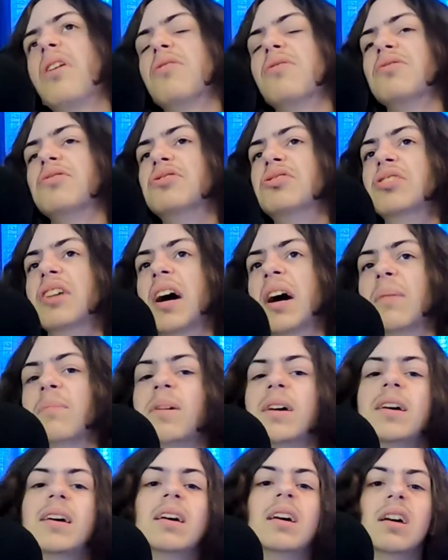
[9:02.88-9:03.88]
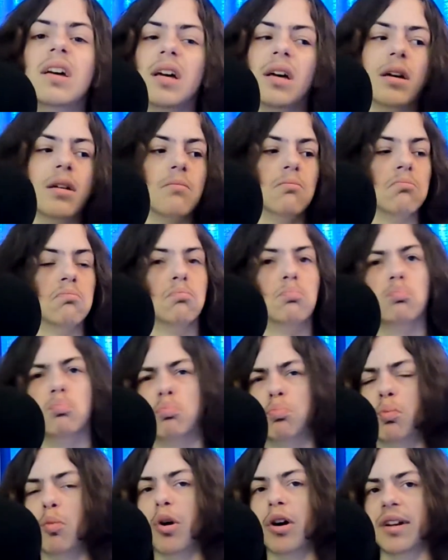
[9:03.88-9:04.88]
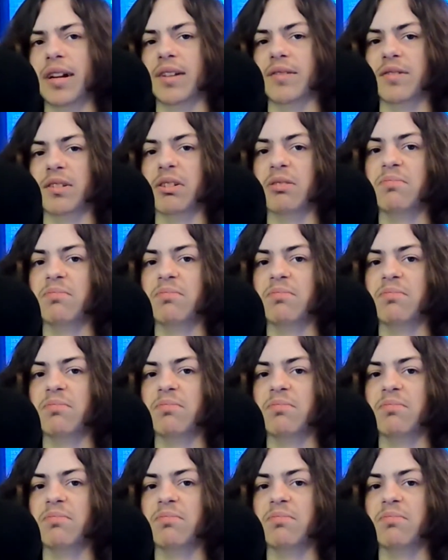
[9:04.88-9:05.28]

gem, whatever.